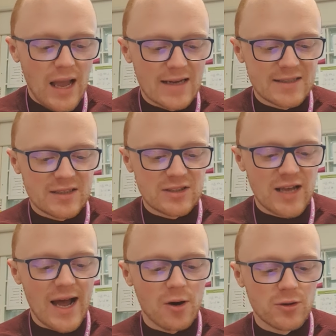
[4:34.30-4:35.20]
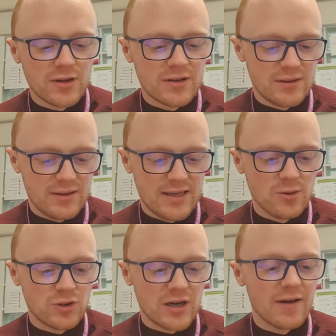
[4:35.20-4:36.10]
Esker scowled at the
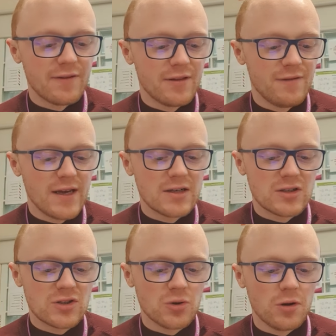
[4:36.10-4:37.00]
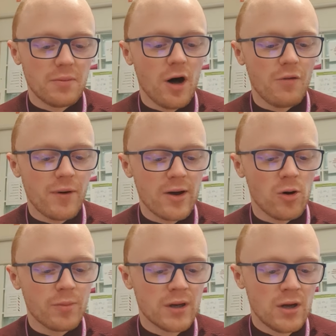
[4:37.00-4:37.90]
hillside for the figures and saw them halfway
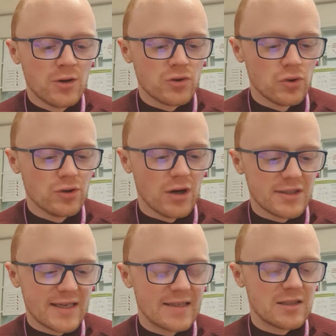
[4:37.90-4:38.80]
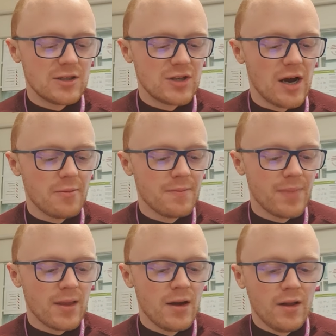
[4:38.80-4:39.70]
up, two dots against the snow.
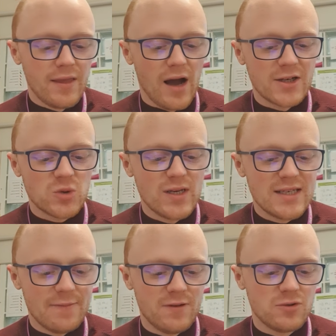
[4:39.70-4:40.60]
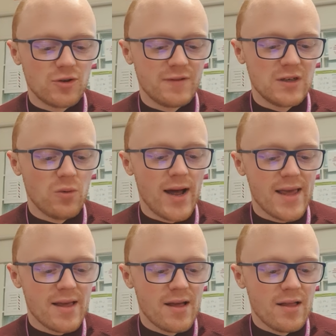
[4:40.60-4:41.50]
The Ice Queen's anthem drifted
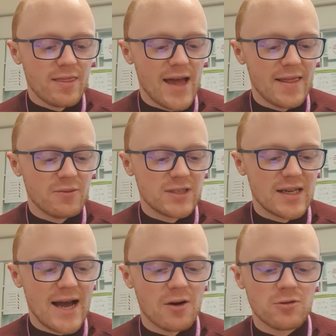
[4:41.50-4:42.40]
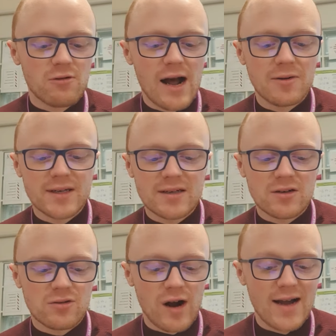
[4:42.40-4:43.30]
away. Then there was a loud
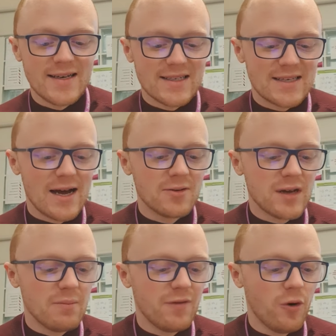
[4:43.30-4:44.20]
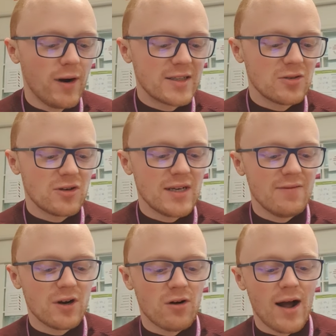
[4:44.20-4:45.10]
grinding sound, and before Esker could
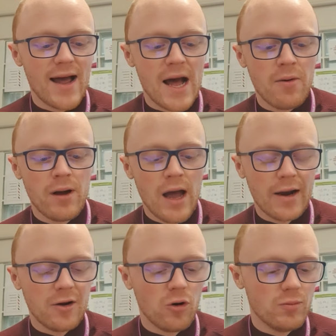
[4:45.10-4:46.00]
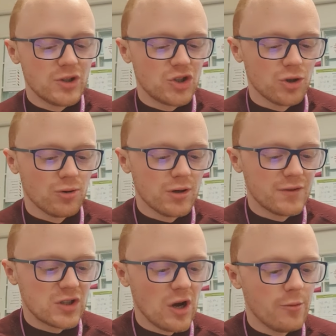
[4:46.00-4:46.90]
even cry out, an enormous chunk of
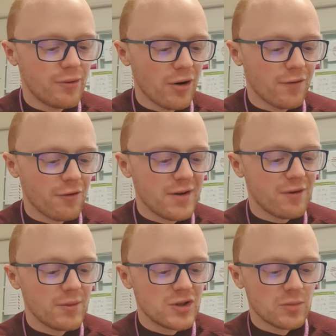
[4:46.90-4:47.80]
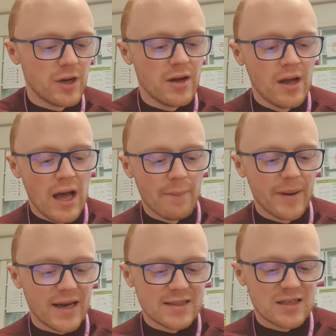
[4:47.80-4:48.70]
snow broke free from the summit and
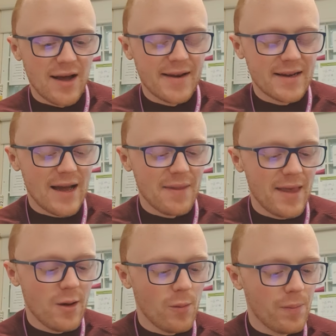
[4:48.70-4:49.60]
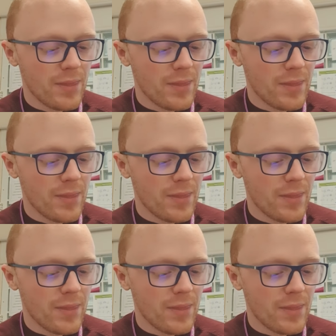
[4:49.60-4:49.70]
began sliding down the hill.